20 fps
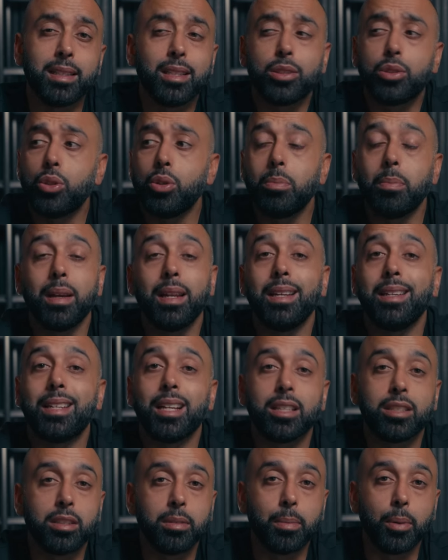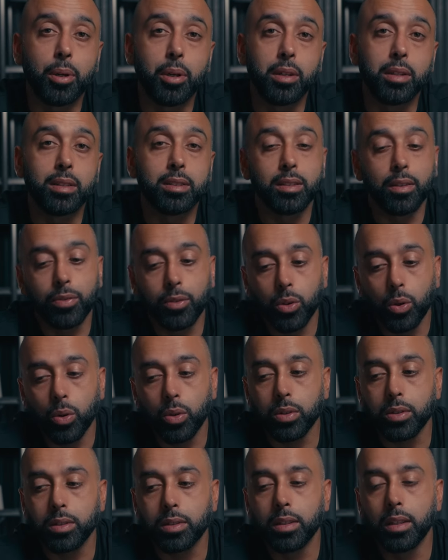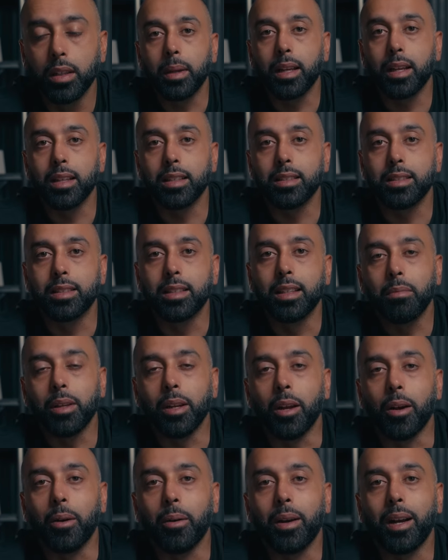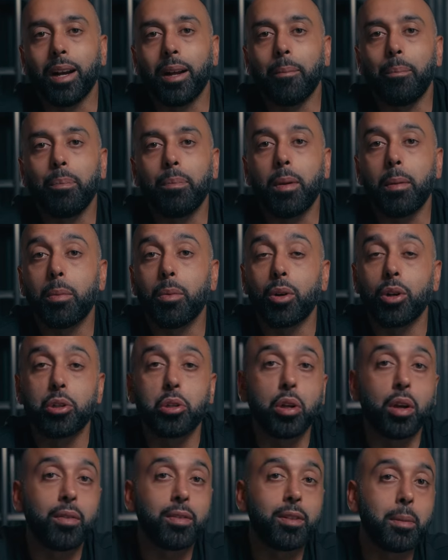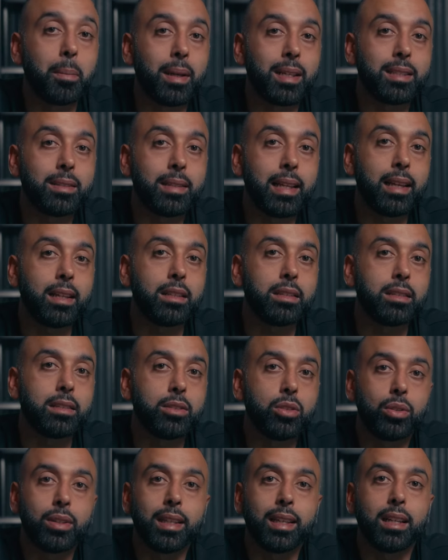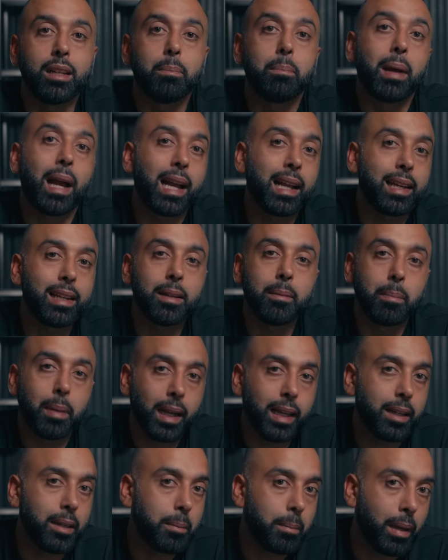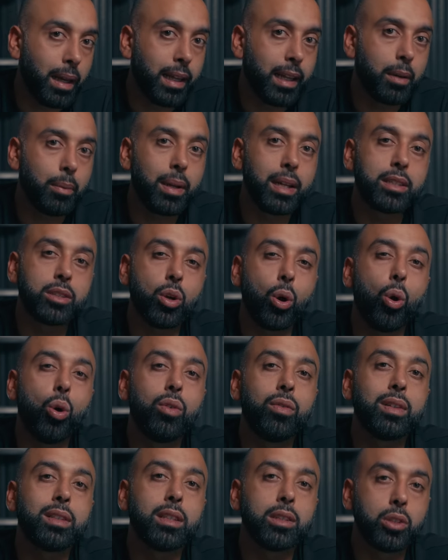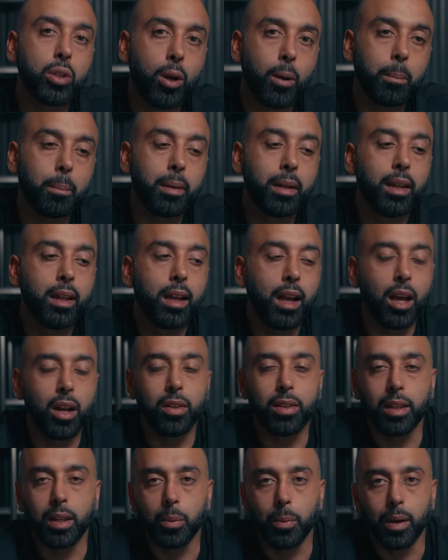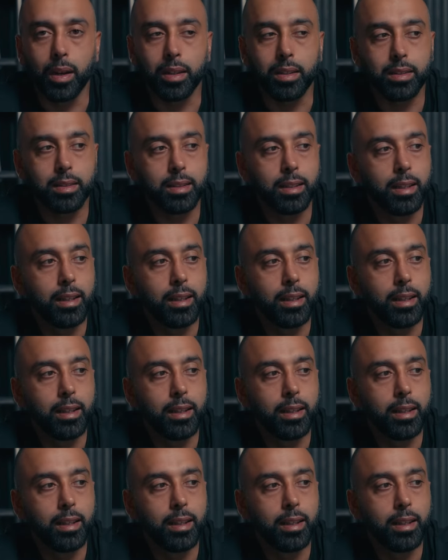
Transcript: There's too many testimonials, of course, because people want to show off the best things, so they're going to pack it and pack it and pack it. When it's over the top, I don't think it works.